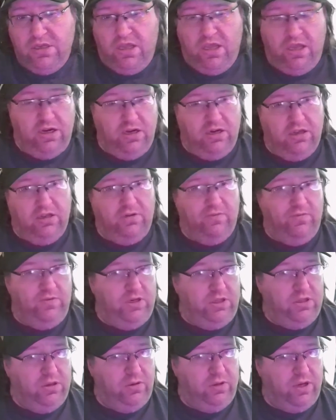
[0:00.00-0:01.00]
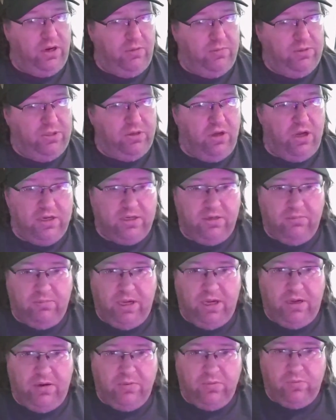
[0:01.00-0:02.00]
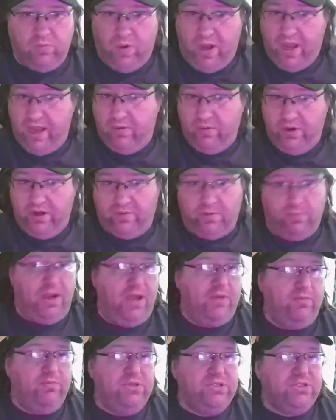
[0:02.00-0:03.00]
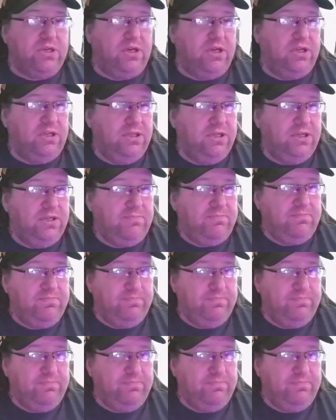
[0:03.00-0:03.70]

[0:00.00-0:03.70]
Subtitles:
in another video that I'll be talking about why I will never buy from this guy again.